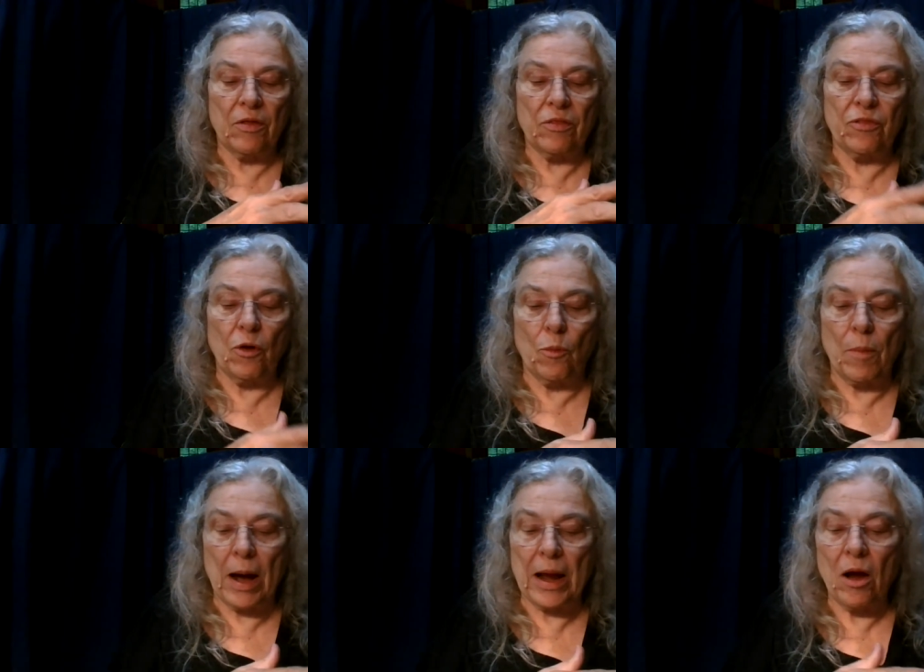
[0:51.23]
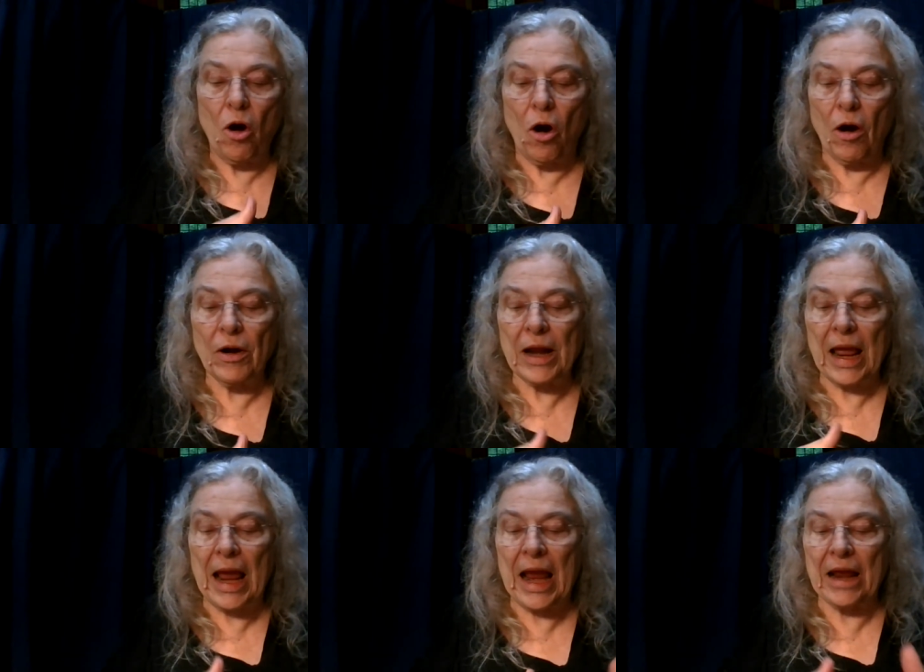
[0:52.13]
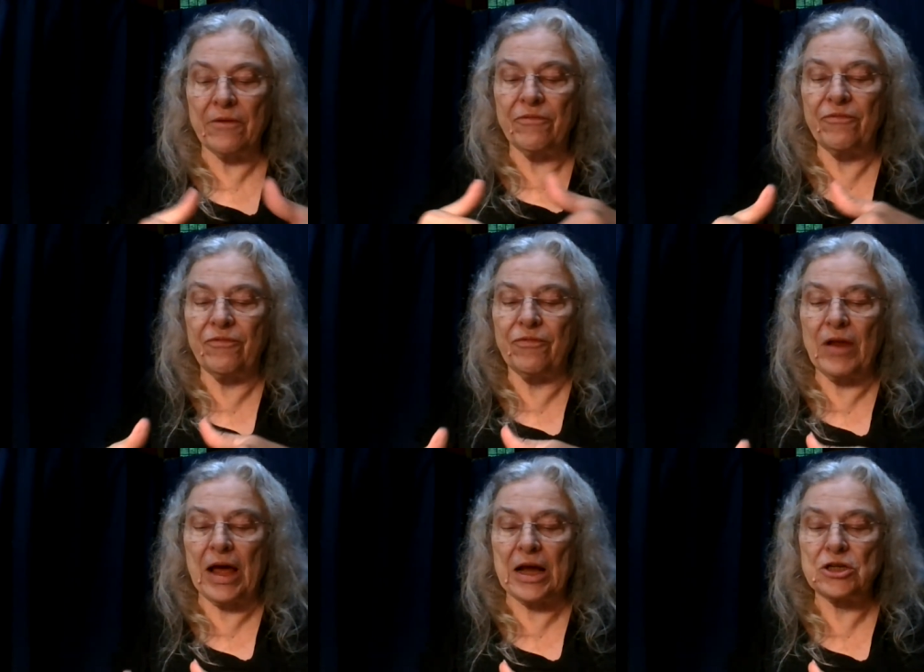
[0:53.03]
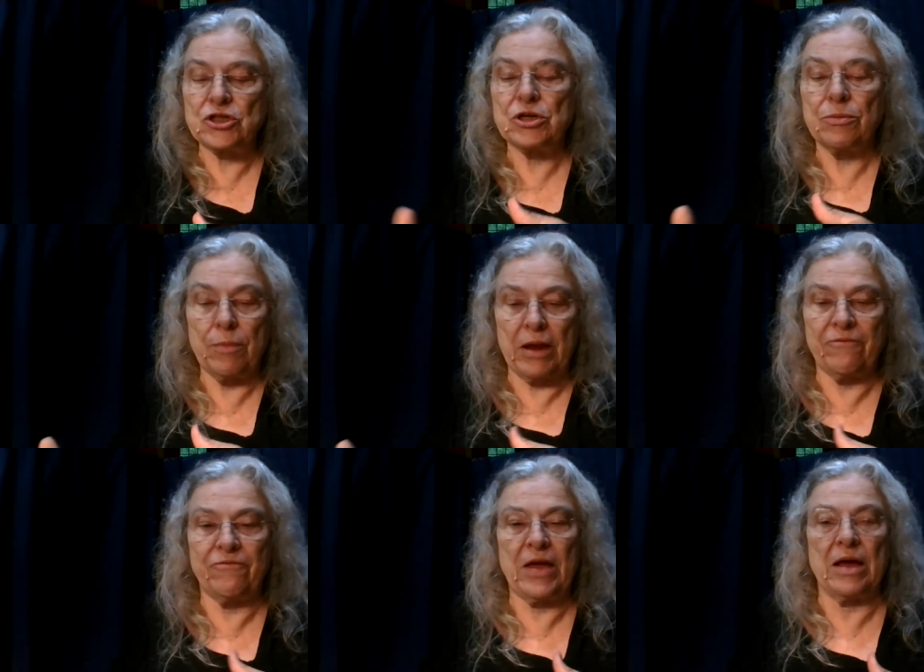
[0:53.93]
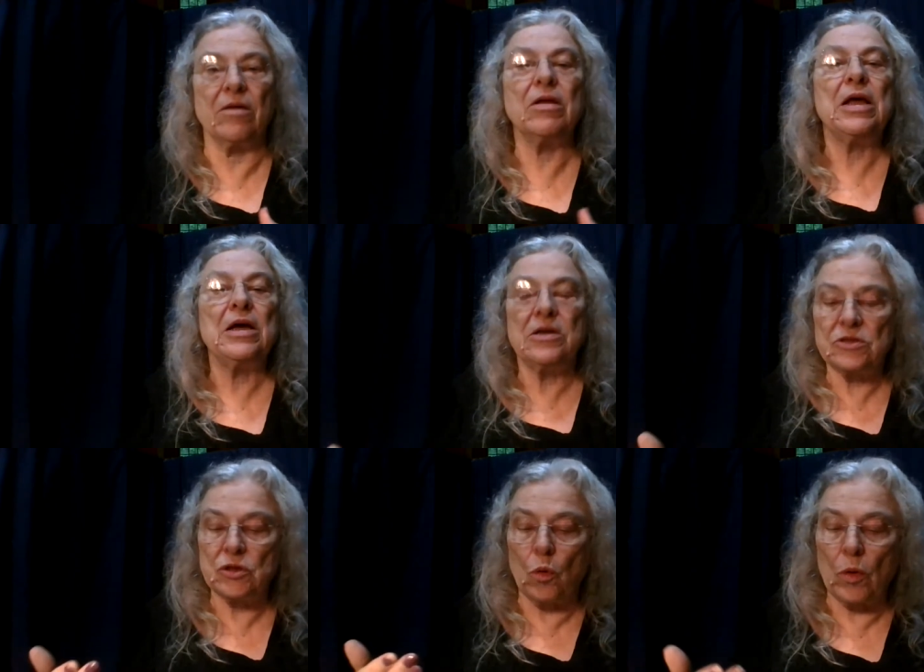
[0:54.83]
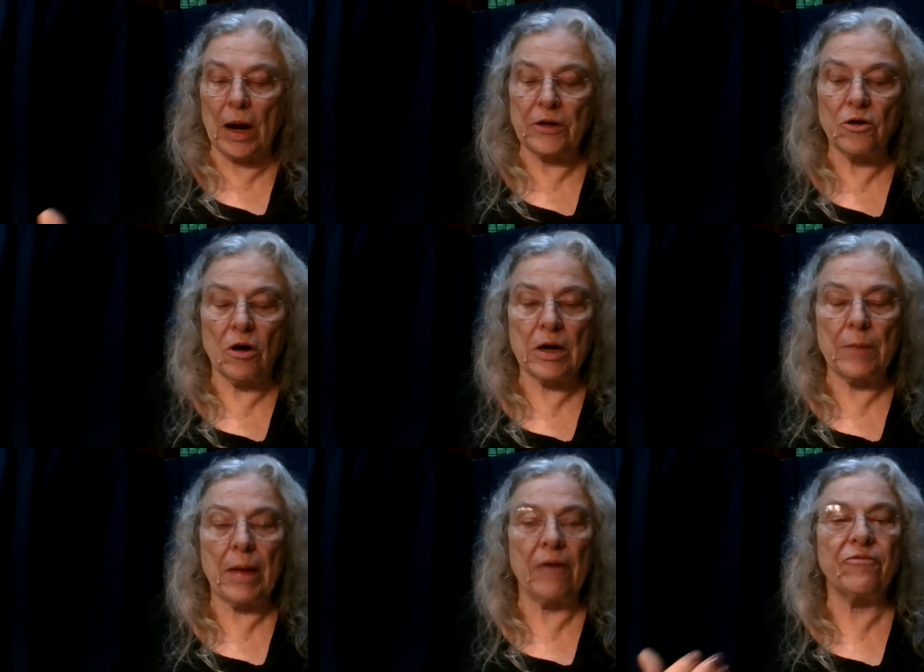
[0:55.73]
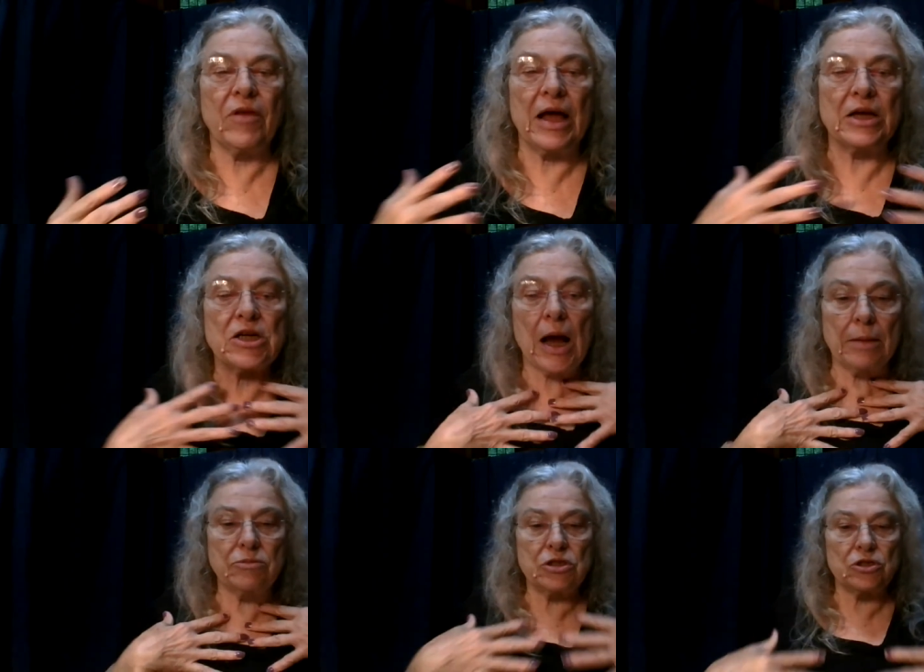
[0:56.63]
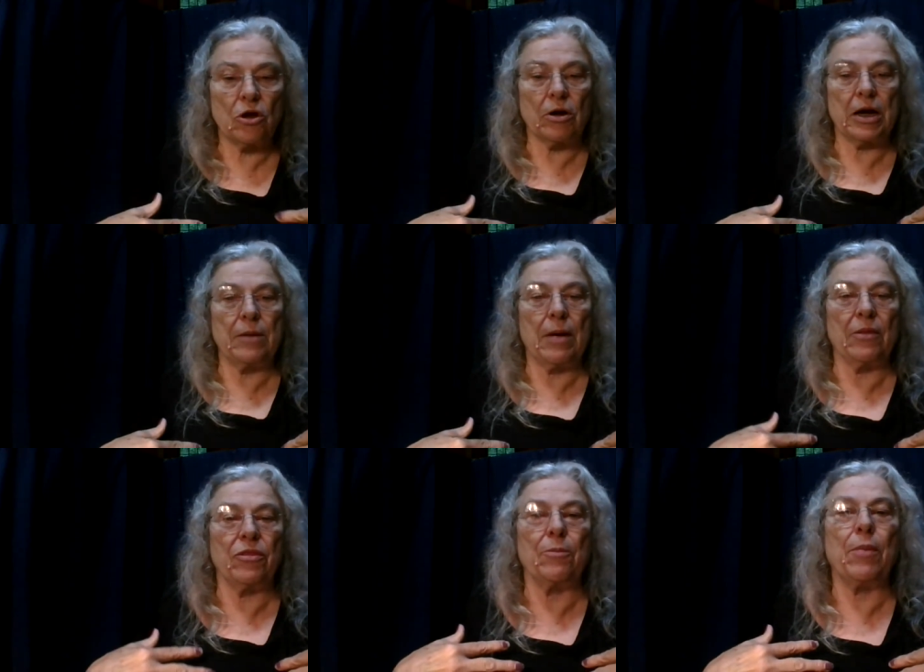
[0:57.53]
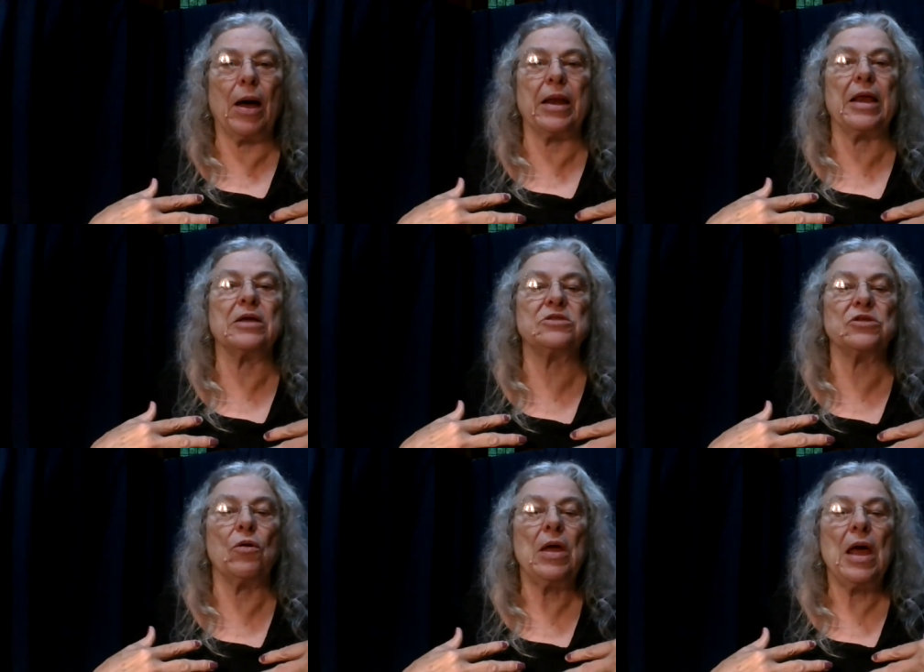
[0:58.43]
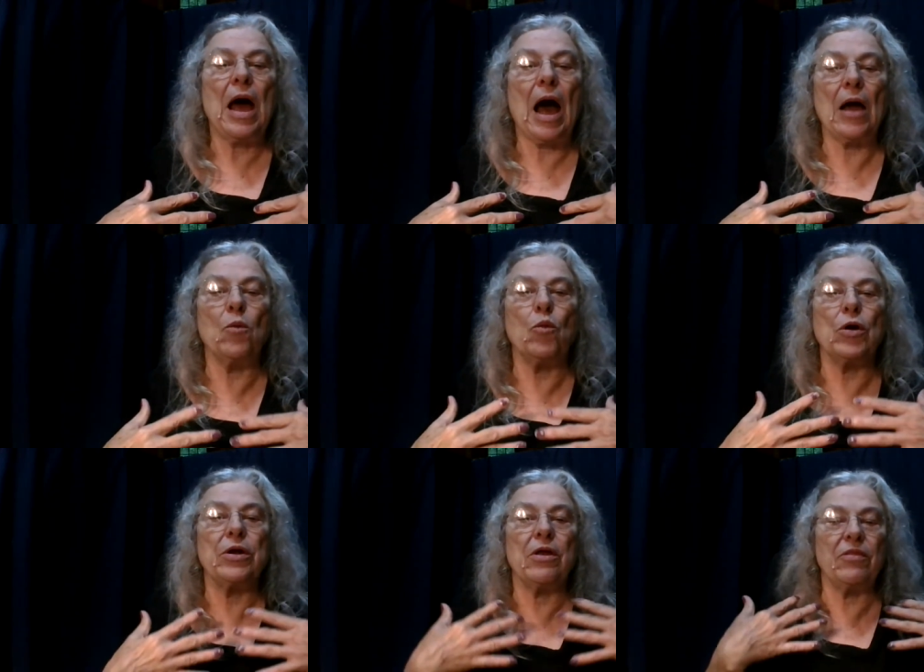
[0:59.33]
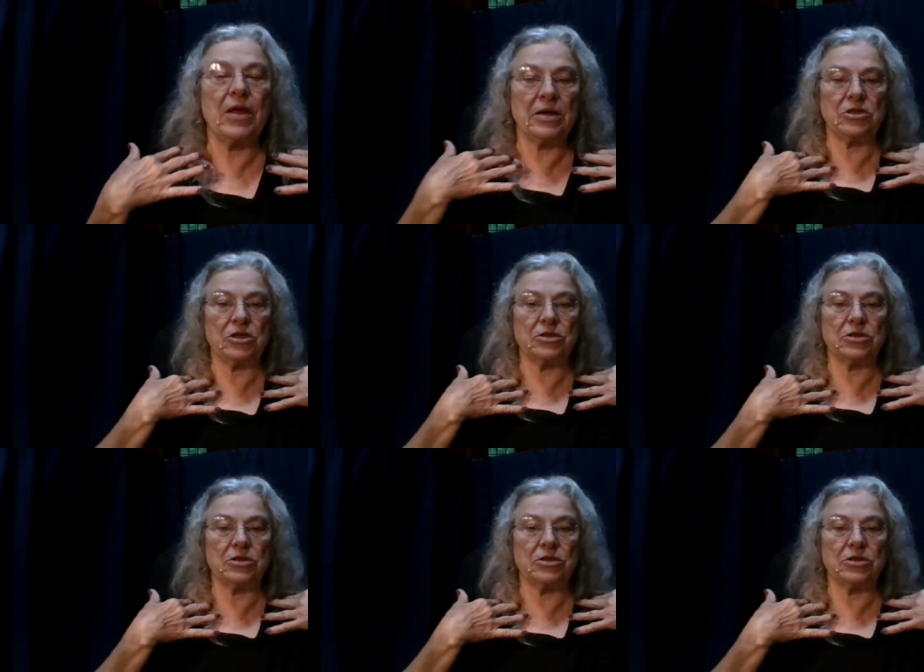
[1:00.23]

though my heart and flesh may fail. So when I talk about flesh, I'm just talking about the body. And so I would then